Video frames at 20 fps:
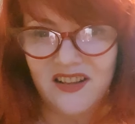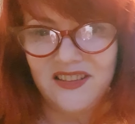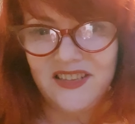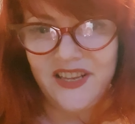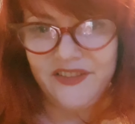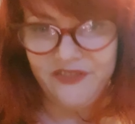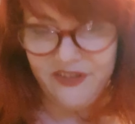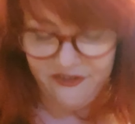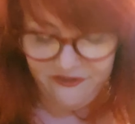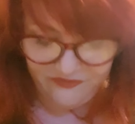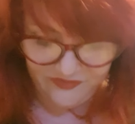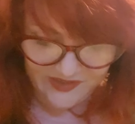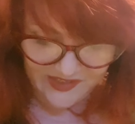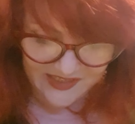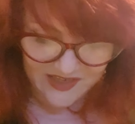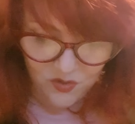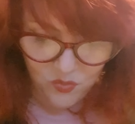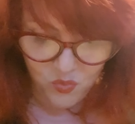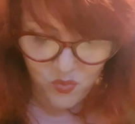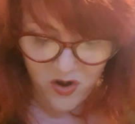leave it
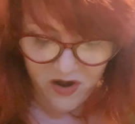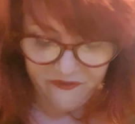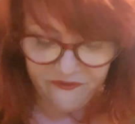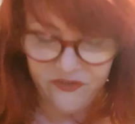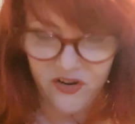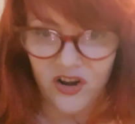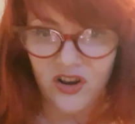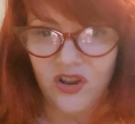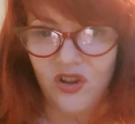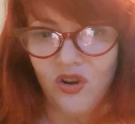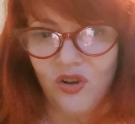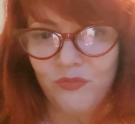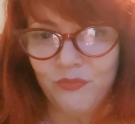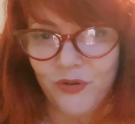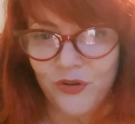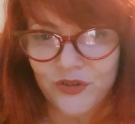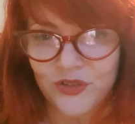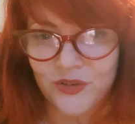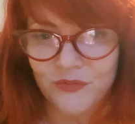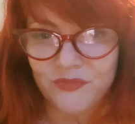somewhere for
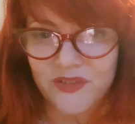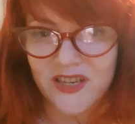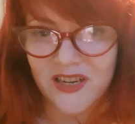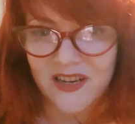Longbottom to